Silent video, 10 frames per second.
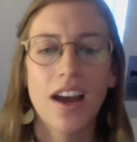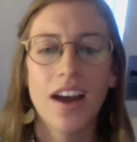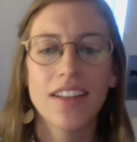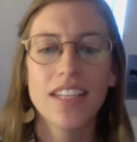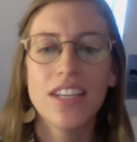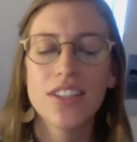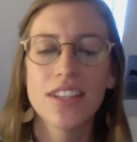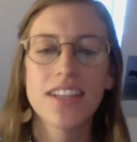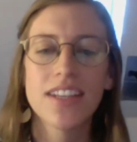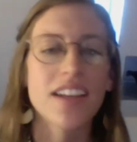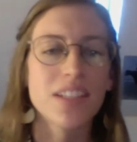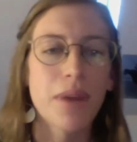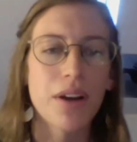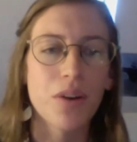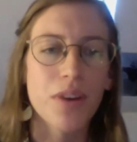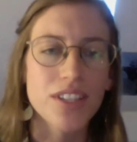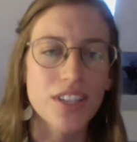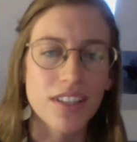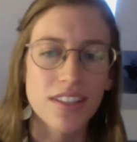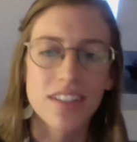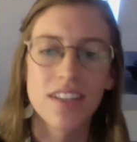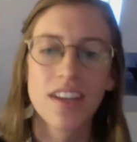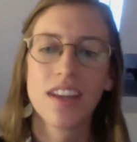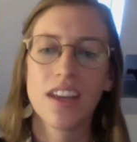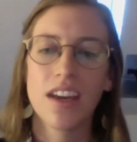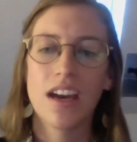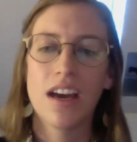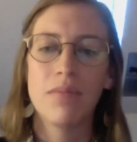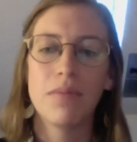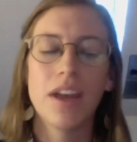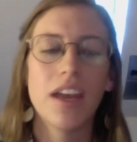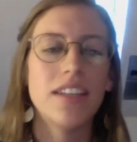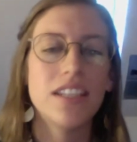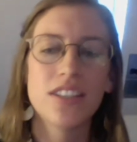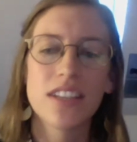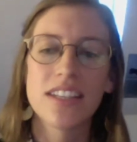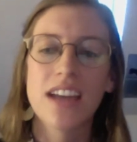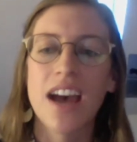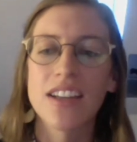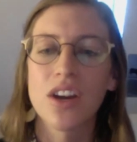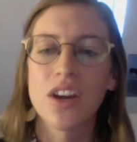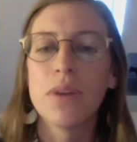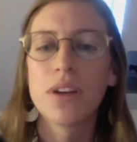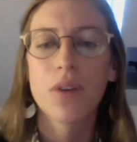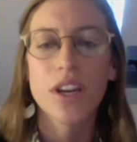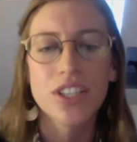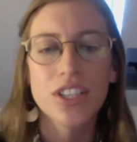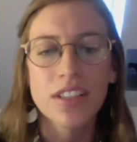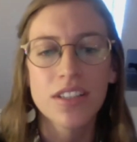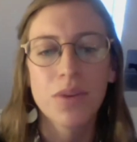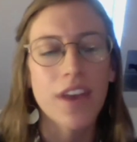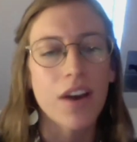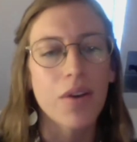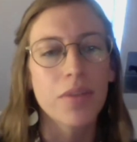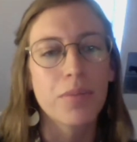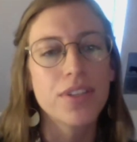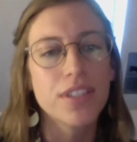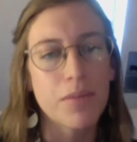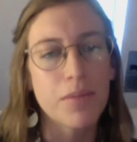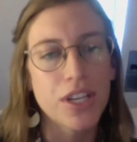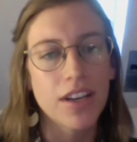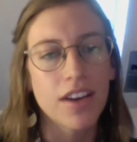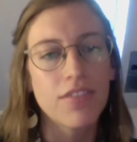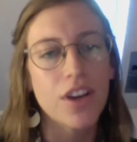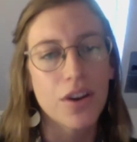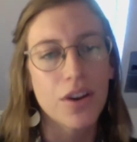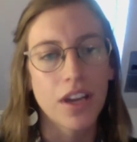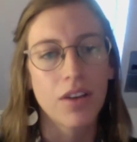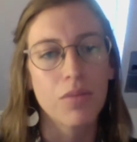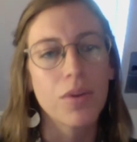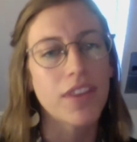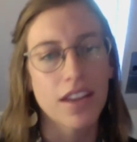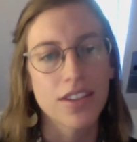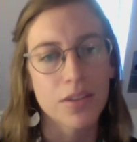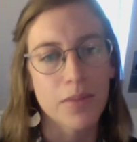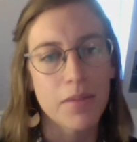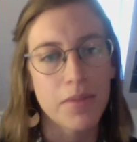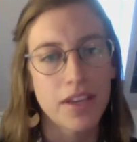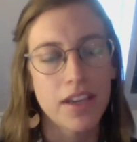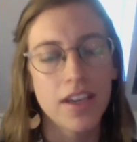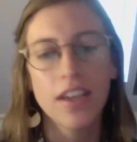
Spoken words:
teaches us to ask better questions. It teaches us to ask open questions without the presumption of knowing what the answer might be.